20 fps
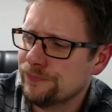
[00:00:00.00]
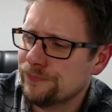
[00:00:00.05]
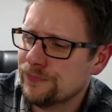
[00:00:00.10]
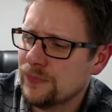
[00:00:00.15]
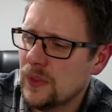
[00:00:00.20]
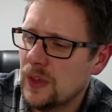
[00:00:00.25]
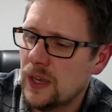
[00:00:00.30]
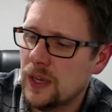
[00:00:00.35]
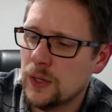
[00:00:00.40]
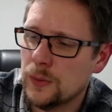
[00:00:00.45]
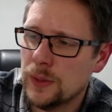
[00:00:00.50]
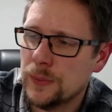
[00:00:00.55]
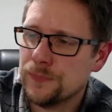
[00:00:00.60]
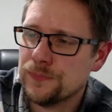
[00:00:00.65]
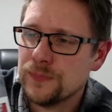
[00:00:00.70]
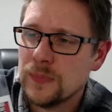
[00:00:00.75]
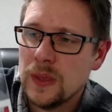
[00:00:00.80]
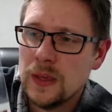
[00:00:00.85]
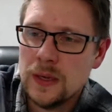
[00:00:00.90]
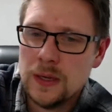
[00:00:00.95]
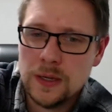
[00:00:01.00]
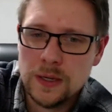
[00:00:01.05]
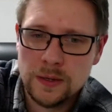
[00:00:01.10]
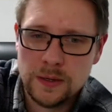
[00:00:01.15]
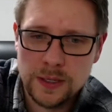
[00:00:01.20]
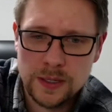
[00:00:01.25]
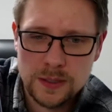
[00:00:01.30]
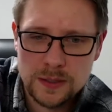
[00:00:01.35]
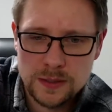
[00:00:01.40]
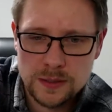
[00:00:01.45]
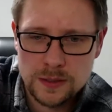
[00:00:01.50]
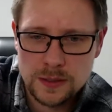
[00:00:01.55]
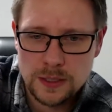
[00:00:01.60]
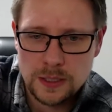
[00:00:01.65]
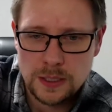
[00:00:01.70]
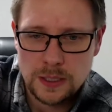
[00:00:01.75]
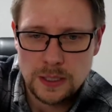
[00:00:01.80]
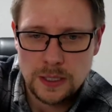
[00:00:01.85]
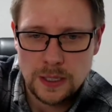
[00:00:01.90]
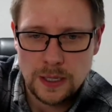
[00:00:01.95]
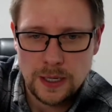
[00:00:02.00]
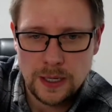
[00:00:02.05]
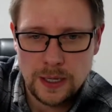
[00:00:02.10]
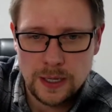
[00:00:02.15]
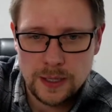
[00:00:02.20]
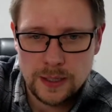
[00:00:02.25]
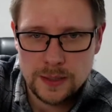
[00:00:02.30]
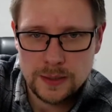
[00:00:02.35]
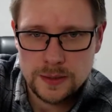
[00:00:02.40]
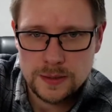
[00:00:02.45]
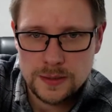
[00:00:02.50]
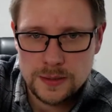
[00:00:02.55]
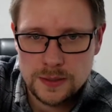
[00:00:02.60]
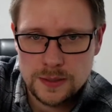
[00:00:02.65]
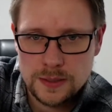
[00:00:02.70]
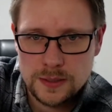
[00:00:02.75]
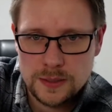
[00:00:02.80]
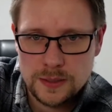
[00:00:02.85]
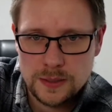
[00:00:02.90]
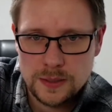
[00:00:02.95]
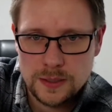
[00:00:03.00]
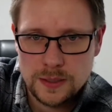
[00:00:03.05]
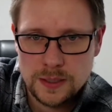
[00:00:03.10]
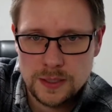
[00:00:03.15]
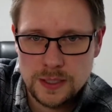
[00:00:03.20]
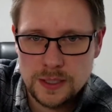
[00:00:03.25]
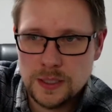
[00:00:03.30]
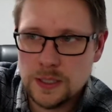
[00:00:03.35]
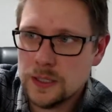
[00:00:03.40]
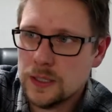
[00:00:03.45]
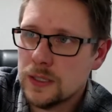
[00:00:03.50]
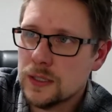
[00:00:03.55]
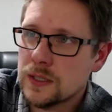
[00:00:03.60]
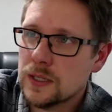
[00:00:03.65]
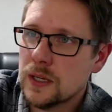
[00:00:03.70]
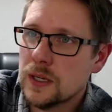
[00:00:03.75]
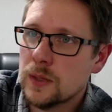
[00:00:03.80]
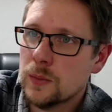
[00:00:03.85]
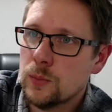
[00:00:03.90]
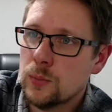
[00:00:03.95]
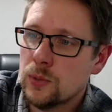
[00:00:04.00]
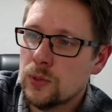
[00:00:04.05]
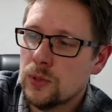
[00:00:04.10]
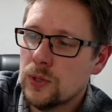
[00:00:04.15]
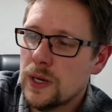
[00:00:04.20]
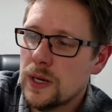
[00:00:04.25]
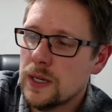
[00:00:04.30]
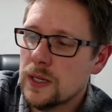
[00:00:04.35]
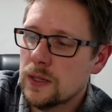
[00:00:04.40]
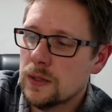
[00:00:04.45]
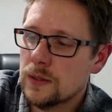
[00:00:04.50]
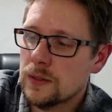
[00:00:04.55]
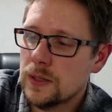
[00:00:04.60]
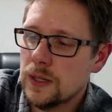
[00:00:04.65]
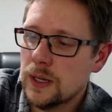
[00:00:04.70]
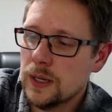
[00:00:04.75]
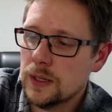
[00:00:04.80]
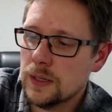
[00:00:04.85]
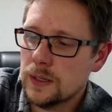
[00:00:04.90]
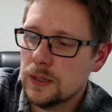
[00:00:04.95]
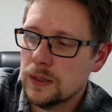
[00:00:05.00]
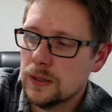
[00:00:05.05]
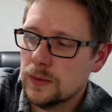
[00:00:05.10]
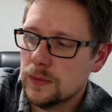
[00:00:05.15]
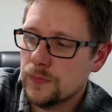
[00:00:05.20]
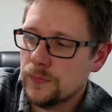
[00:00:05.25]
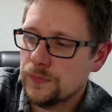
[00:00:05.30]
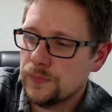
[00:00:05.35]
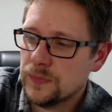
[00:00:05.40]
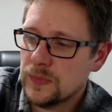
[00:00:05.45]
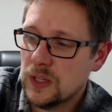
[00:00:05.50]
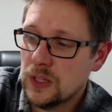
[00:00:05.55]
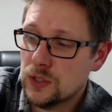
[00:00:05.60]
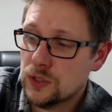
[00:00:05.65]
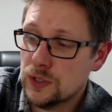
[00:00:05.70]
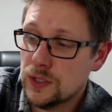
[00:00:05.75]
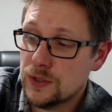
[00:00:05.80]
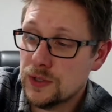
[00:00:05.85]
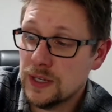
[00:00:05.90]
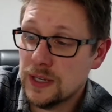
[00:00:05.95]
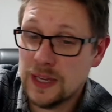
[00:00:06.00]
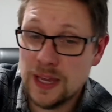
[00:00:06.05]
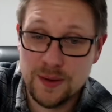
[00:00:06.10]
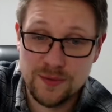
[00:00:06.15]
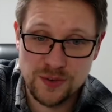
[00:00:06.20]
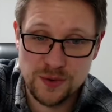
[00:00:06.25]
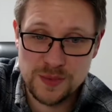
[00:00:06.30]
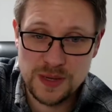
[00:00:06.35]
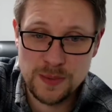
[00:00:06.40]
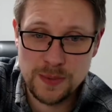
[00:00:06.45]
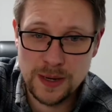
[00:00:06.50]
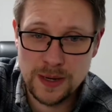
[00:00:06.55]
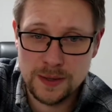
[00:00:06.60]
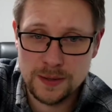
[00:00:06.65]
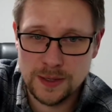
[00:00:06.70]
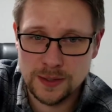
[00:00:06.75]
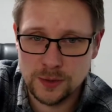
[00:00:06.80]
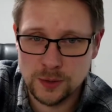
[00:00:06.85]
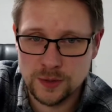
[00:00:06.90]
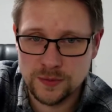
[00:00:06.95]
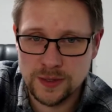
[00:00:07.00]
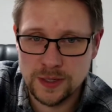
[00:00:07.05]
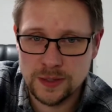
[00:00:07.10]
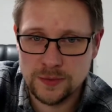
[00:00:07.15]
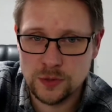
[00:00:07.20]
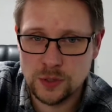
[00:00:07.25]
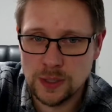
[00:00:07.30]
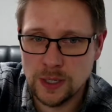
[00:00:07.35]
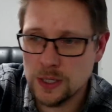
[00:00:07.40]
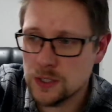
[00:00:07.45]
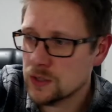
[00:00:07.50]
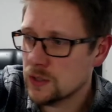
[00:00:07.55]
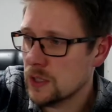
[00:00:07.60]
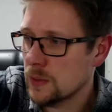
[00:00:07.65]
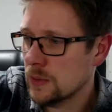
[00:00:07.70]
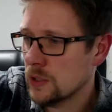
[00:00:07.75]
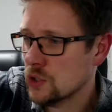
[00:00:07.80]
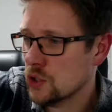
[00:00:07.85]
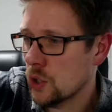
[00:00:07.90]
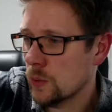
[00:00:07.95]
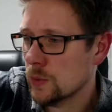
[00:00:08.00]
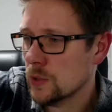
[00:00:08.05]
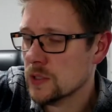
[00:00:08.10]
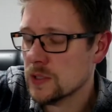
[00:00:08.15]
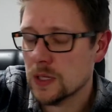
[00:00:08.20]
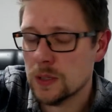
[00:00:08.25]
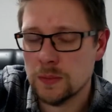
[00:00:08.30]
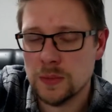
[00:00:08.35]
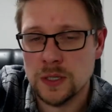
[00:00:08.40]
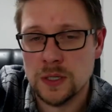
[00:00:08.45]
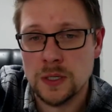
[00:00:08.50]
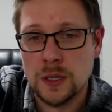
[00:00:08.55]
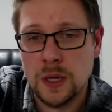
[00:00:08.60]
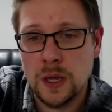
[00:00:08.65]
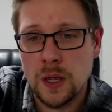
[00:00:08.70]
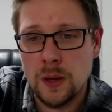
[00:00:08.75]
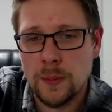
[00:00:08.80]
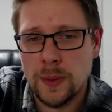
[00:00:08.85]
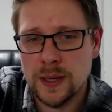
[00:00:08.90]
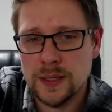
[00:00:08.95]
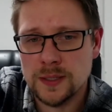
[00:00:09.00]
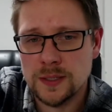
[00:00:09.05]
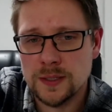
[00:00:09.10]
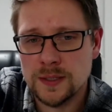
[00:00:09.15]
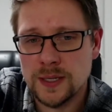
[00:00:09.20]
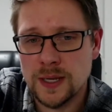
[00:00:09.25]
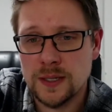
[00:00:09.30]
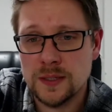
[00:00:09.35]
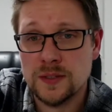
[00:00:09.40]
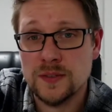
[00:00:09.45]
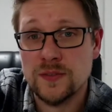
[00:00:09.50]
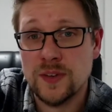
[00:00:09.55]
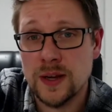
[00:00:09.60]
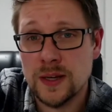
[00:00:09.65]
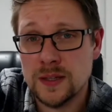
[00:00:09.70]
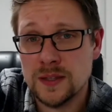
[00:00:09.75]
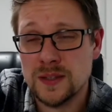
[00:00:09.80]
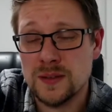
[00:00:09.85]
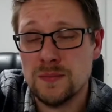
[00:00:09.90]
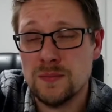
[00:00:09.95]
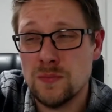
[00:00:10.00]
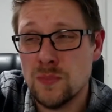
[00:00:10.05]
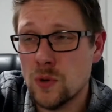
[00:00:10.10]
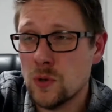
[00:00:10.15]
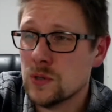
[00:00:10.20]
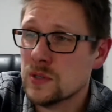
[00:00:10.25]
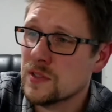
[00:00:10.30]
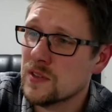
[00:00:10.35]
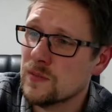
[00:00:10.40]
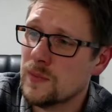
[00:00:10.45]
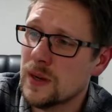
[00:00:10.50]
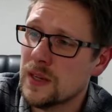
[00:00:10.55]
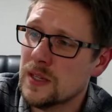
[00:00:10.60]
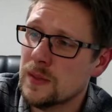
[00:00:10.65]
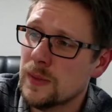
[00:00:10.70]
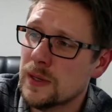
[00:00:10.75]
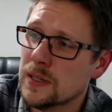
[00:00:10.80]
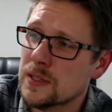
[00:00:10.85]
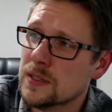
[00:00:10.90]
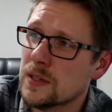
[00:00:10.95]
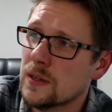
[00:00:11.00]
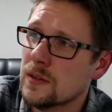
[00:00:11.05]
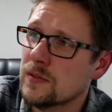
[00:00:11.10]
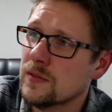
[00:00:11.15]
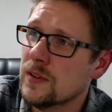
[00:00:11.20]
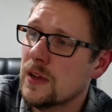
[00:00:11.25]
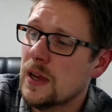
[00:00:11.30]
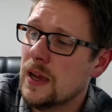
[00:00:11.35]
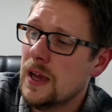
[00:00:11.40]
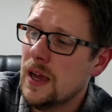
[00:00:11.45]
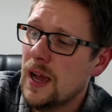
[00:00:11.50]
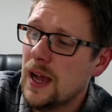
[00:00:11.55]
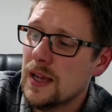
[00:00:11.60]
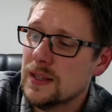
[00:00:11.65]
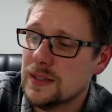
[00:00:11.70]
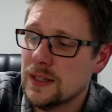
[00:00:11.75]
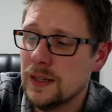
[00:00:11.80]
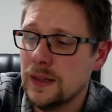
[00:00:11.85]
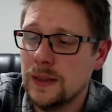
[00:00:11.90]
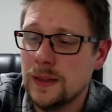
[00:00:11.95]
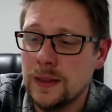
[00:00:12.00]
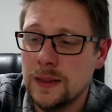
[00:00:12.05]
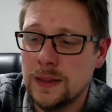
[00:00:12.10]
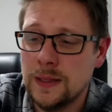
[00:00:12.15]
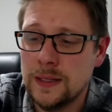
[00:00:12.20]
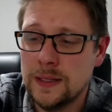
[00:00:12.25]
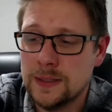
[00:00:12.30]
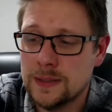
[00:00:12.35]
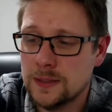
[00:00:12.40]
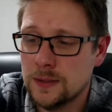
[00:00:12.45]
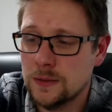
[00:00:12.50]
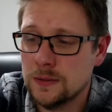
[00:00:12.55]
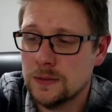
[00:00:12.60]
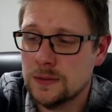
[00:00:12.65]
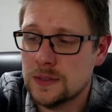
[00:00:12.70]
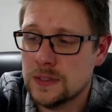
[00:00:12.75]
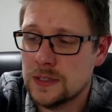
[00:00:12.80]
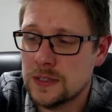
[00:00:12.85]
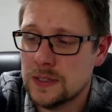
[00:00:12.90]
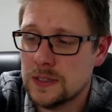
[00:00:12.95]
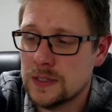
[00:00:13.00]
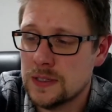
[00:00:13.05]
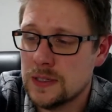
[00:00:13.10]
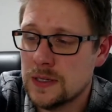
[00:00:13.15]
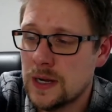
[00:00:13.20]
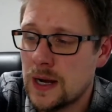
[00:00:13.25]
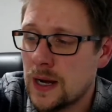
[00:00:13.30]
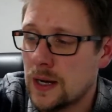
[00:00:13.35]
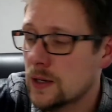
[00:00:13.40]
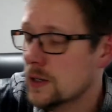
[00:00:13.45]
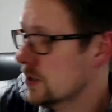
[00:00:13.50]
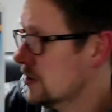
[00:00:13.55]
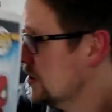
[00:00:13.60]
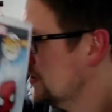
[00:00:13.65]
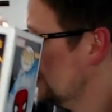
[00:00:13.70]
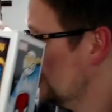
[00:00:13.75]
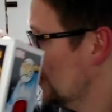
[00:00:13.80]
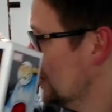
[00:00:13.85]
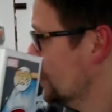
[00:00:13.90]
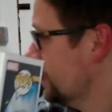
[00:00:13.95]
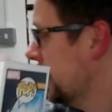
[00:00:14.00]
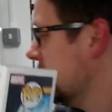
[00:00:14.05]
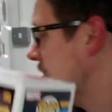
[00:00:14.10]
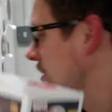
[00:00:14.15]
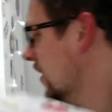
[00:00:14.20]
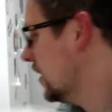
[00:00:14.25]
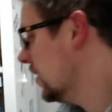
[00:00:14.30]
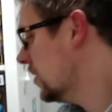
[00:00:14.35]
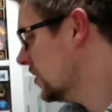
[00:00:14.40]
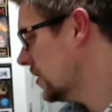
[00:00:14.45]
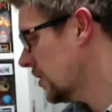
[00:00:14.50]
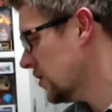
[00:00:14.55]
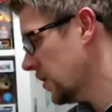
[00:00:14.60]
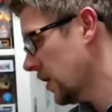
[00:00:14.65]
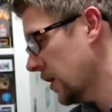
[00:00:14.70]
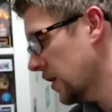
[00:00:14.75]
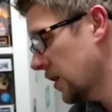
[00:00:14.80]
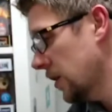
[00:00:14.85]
Anyway, here he is. And he is in pretty good nick. Considering it came from eBay. I don't know if any of you guys are eBay shoppers like me, but I do tend to find that most of my eBay stuff has a little snag or two, especially considering,